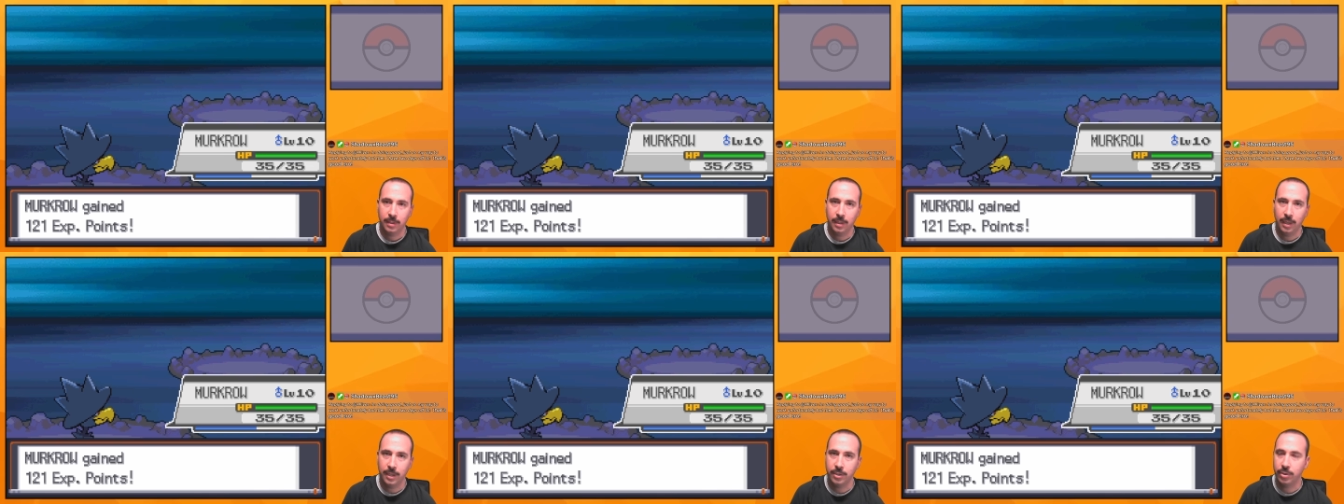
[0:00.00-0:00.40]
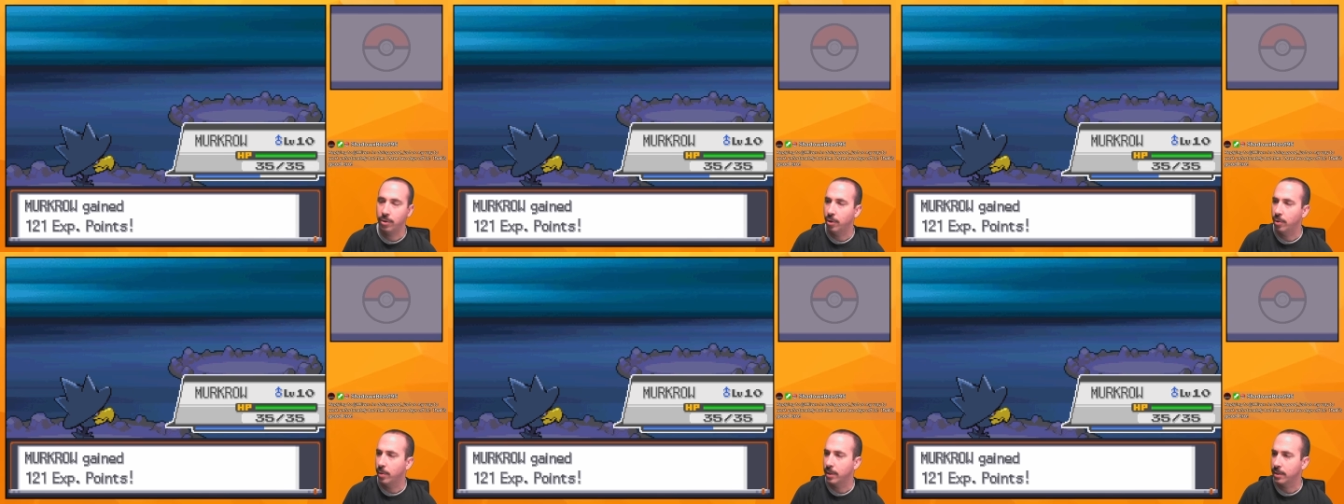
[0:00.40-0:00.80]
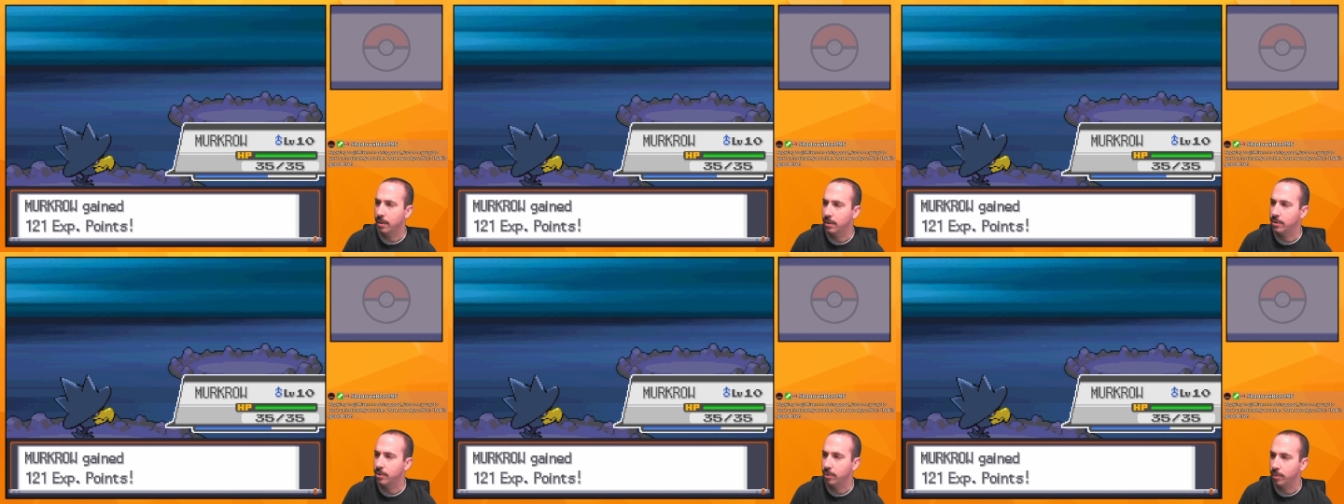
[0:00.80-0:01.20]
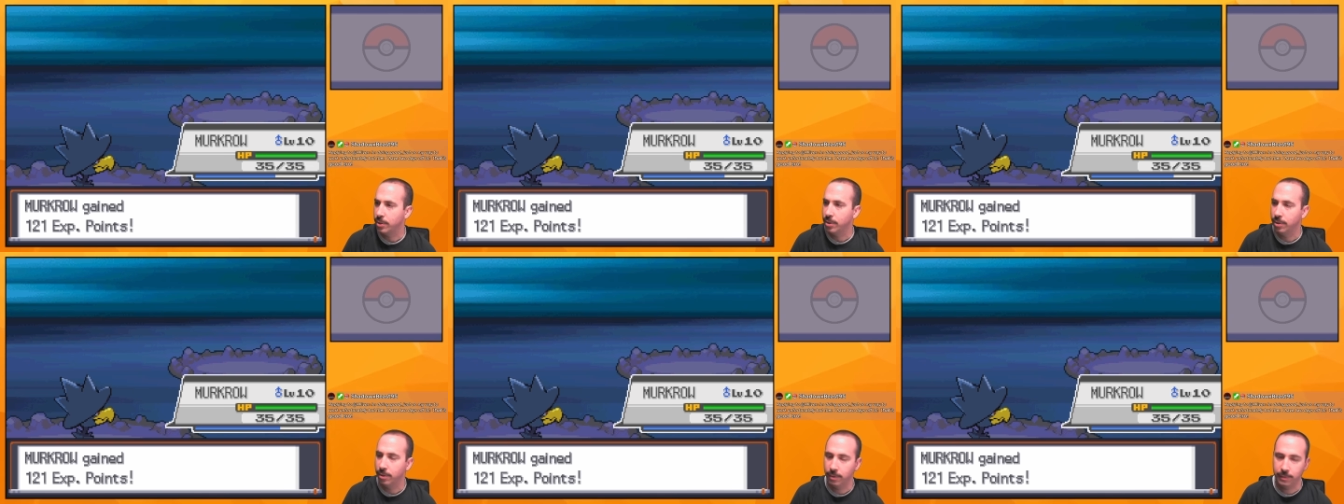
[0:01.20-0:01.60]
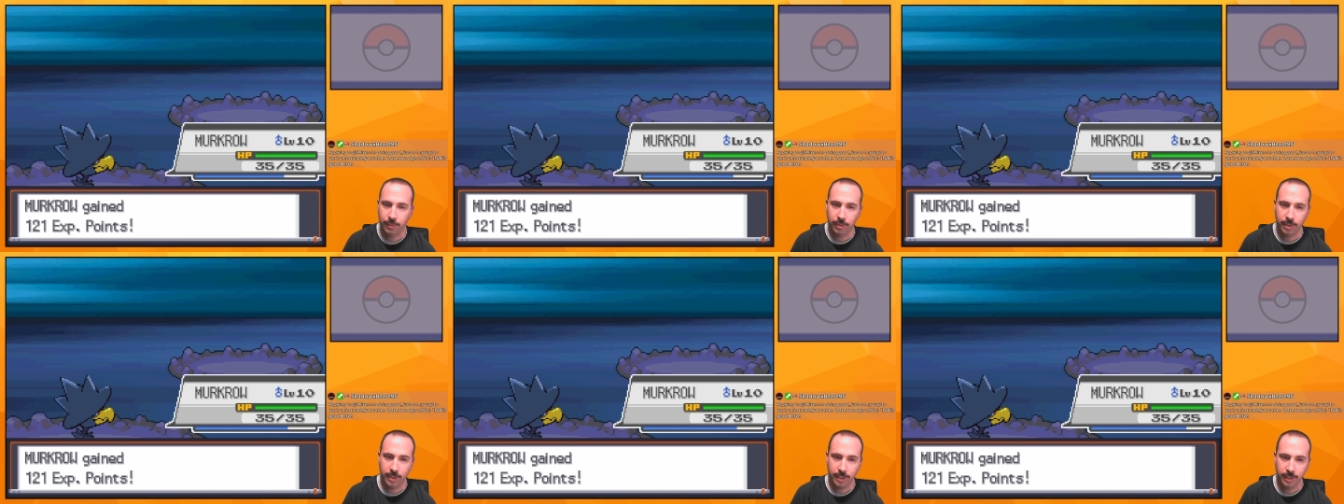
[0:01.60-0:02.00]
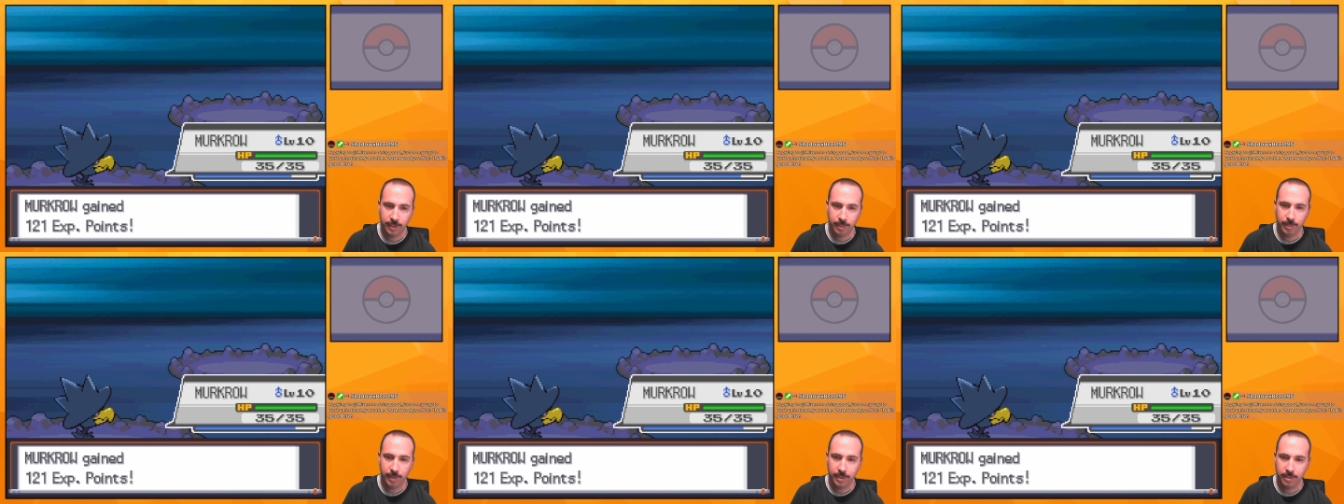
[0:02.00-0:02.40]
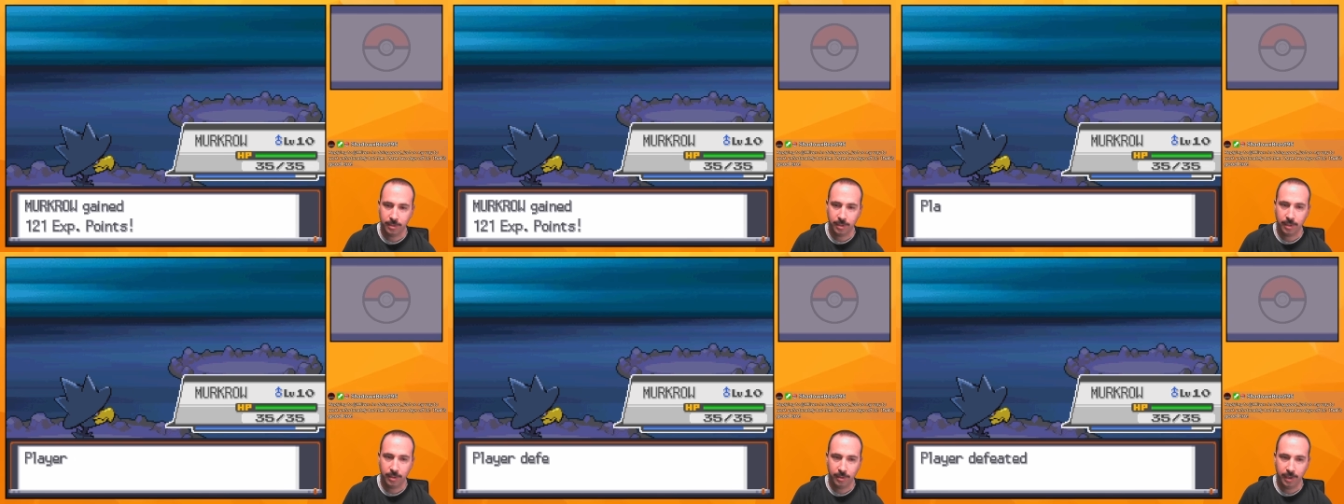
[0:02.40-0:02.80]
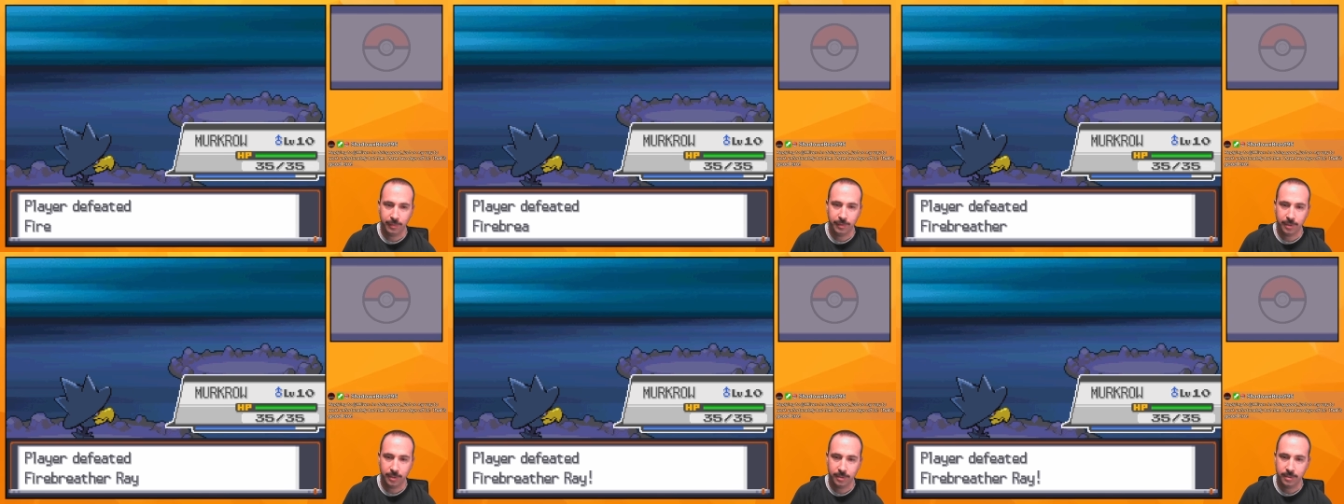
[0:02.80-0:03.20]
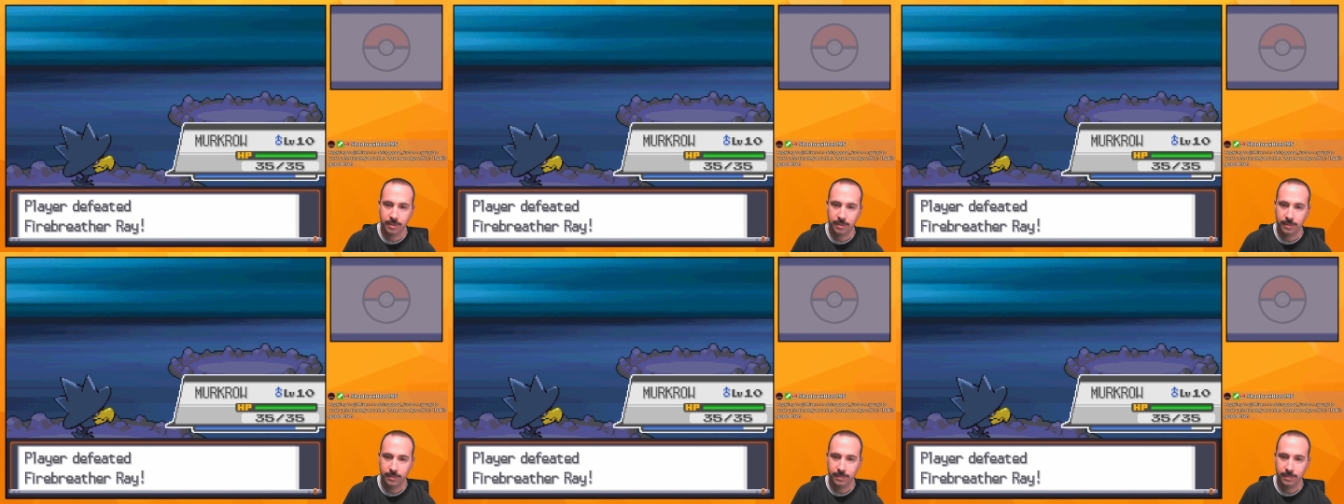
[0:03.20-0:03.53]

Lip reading: I just don't know what console we should do it for to get like the best looking graphics.